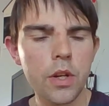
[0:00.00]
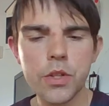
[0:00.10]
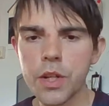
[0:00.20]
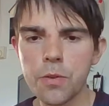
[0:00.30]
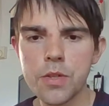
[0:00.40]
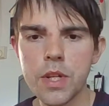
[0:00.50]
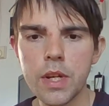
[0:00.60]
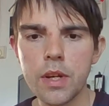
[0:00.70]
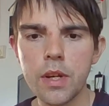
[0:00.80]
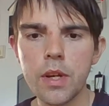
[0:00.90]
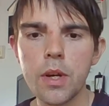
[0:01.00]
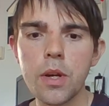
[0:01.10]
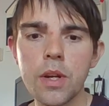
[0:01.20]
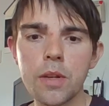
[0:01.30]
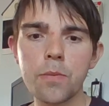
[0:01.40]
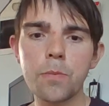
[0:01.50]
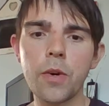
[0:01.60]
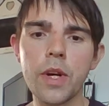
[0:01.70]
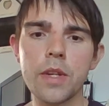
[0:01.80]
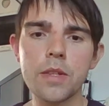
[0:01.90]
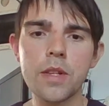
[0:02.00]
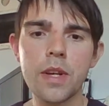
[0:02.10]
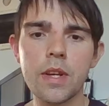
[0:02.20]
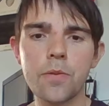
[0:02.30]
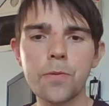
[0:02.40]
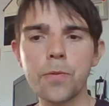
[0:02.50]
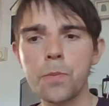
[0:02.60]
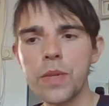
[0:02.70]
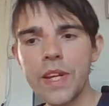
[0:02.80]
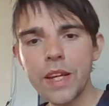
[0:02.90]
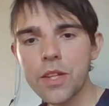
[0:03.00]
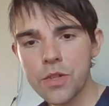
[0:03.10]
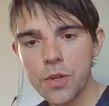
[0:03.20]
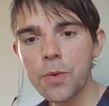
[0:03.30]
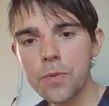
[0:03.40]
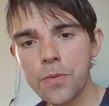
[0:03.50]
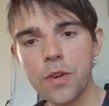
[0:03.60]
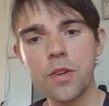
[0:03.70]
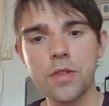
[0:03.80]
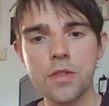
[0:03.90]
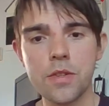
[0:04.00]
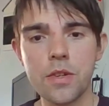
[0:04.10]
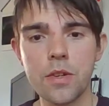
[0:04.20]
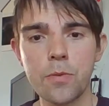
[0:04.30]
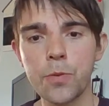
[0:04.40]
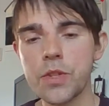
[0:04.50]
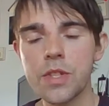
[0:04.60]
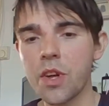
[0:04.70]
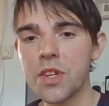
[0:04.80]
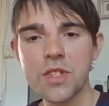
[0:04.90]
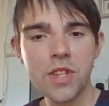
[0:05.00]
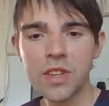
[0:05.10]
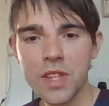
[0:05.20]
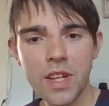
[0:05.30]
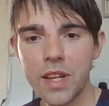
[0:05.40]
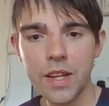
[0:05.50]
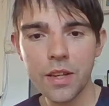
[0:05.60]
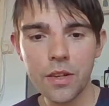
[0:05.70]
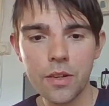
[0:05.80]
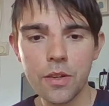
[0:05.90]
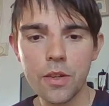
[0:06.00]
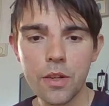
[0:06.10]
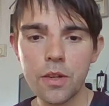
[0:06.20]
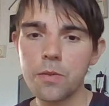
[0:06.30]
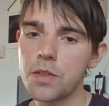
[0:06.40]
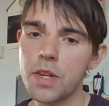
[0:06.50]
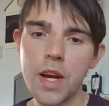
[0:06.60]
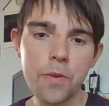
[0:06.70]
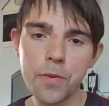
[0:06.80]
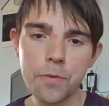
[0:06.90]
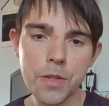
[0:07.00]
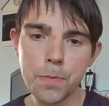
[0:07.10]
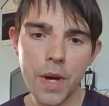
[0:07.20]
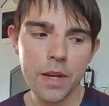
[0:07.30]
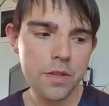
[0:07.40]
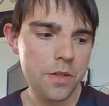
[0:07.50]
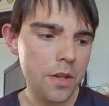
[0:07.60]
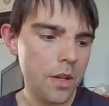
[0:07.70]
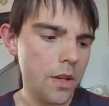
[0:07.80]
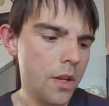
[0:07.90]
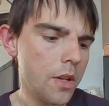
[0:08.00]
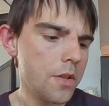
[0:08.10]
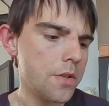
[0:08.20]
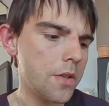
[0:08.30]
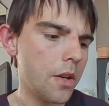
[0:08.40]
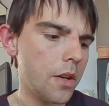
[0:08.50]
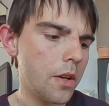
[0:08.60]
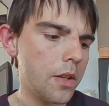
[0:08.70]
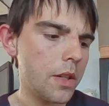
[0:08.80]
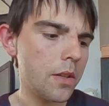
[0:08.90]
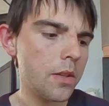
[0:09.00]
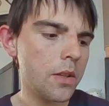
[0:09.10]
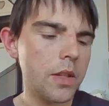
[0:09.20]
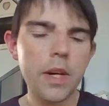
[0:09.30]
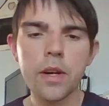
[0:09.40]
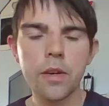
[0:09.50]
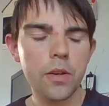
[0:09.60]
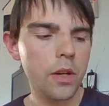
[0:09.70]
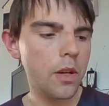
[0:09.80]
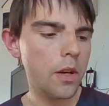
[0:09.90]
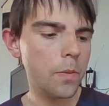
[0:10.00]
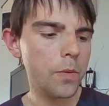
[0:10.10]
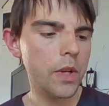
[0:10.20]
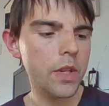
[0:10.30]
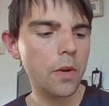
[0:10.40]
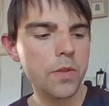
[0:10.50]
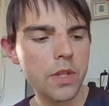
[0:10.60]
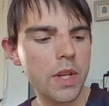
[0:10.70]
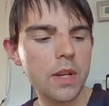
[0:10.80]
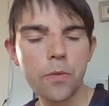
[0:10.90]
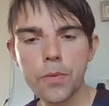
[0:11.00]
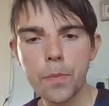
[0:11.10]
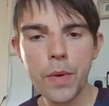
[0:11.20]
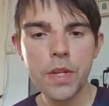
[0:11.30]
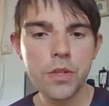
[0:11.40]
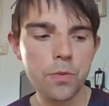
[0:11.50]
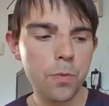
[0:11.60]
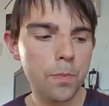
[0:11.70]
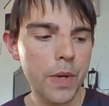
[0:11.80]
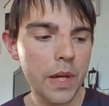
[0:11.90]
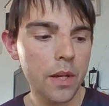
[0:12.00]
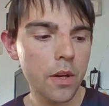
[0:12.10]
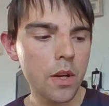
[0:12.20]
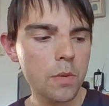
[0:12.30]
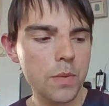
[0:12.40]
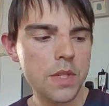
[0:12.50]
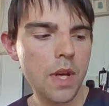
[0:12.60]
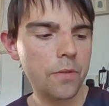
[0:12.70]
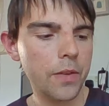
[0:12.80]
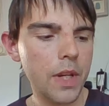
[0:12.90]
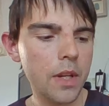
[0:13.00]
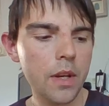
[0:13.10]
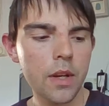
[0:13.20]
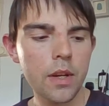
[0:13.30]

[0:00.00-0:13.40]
Chelsea, right? From Liga 2 in France, which is like a Sunday league. Every respect. So yeah, the others I'd add on the bench would be Mustafi,